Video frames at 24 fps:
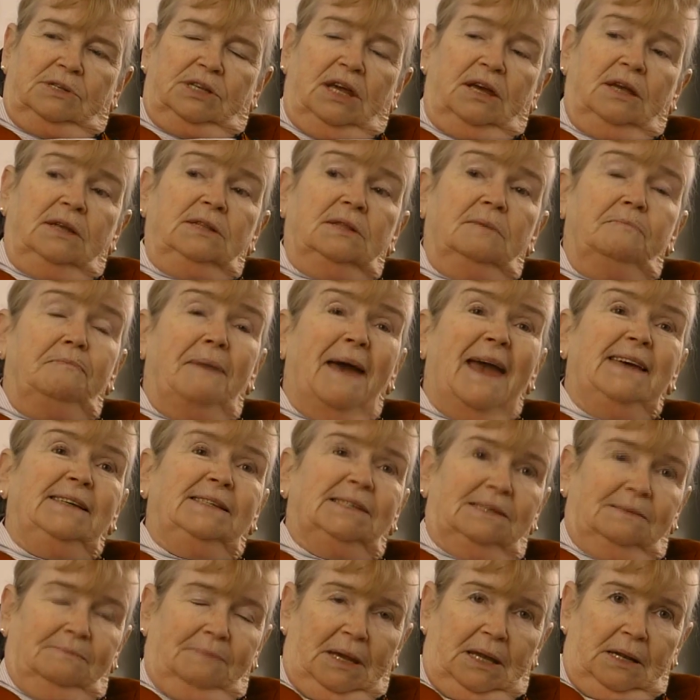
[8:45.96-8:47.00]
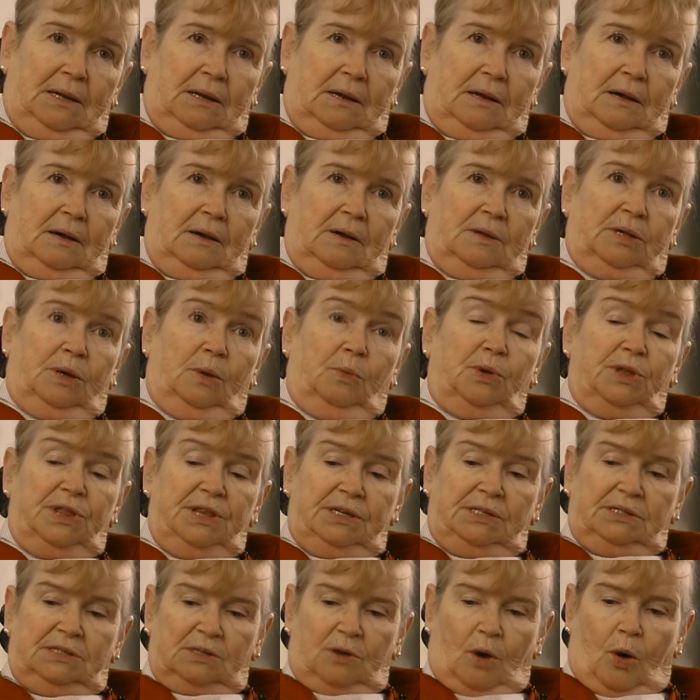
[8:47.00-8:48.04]
in the basement, there were
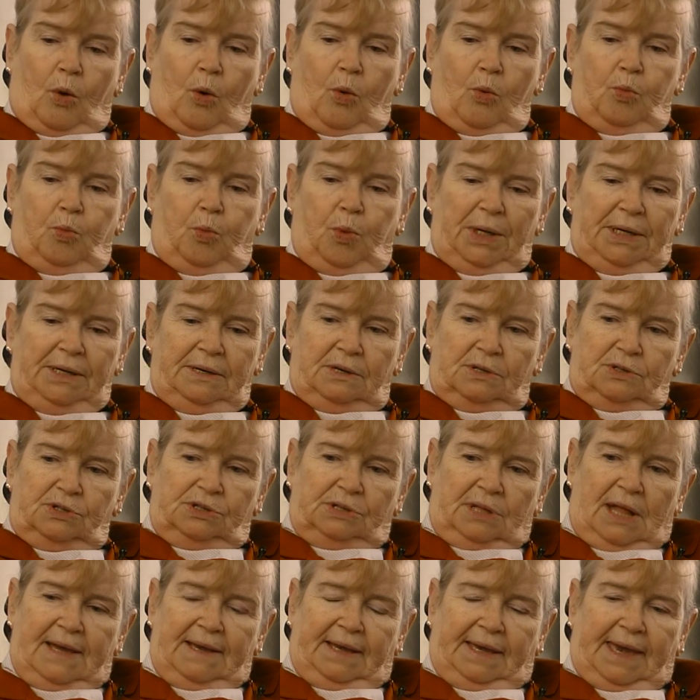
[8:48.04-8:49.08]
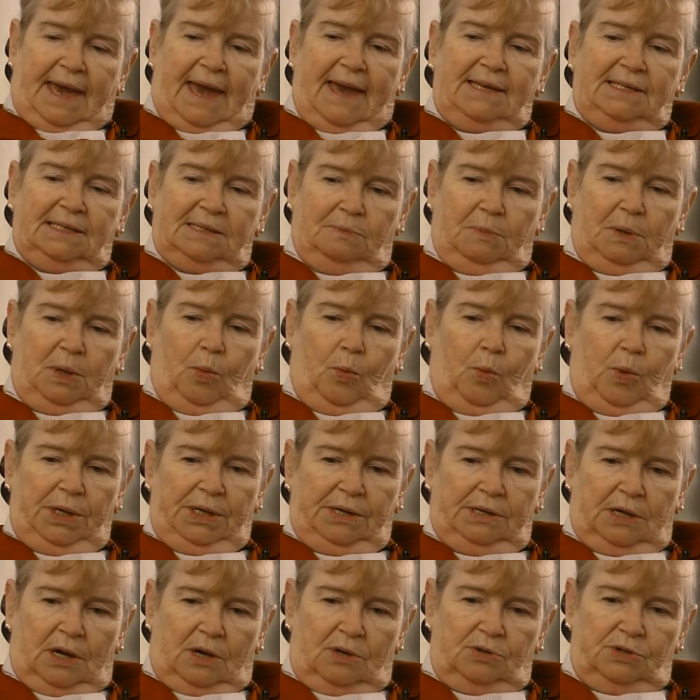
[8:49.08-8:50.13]
these old windows, like casement
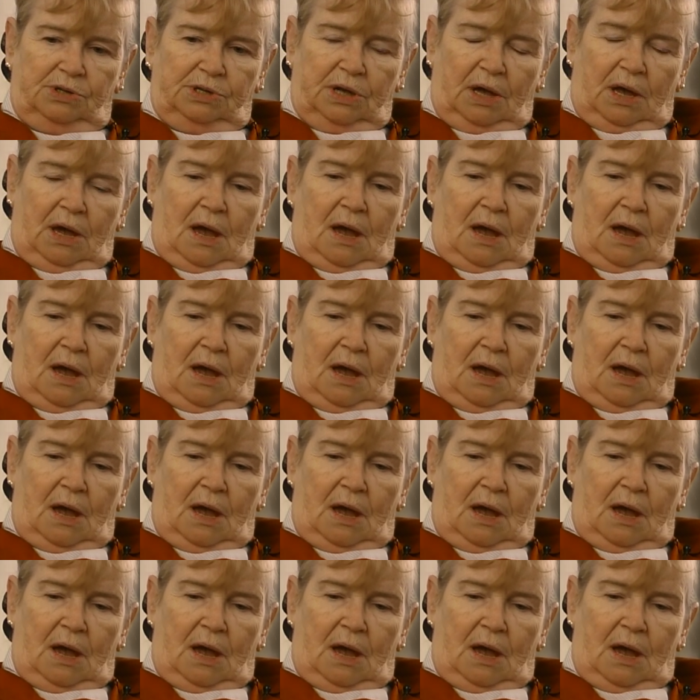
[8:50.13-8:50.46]
windows,